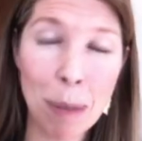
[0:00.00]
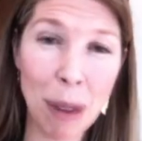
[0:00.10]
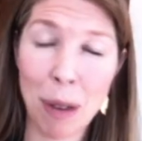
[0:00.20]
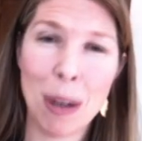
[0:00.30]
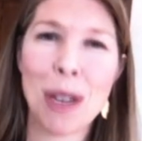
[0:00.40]

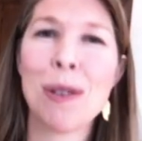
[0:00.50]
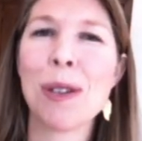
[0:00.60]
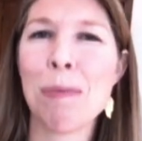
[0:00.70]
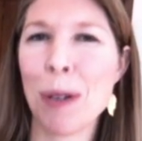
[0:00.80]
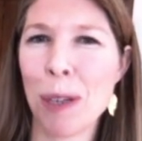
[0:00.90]
but from a
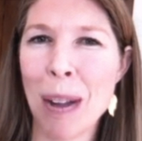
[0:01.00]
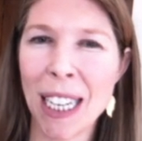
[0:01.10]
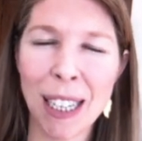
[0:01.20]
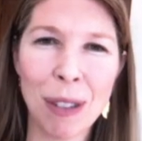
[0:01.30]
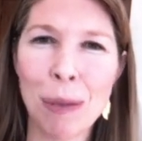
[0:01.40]
user
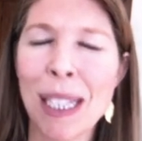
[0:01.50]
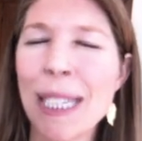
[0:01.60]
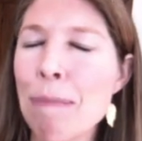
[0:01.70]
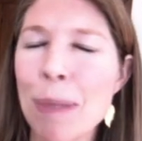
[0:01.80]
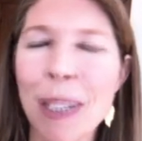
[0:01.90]
perspective it was
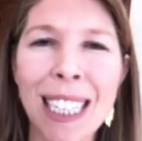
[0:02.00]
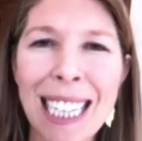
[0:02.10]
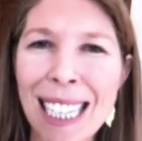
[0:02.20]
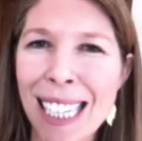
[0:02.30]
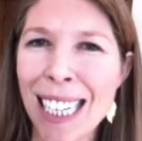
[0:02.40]
simple and
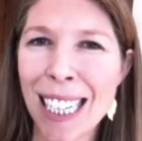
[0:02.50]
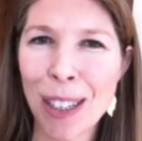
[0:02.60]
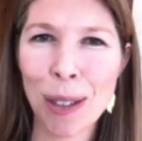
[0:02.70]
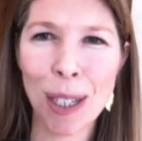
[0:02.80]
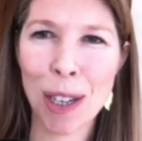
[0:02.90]
easy to
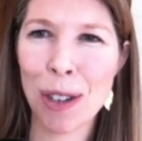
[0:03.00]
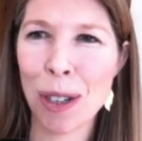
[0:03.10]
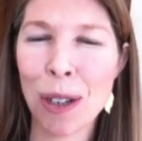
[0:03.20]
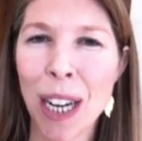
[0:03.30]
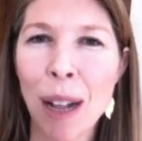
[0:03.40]
use and you
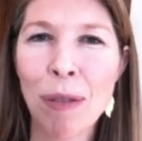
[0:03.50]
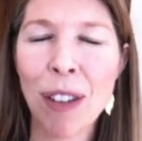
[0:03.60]
just couldn't help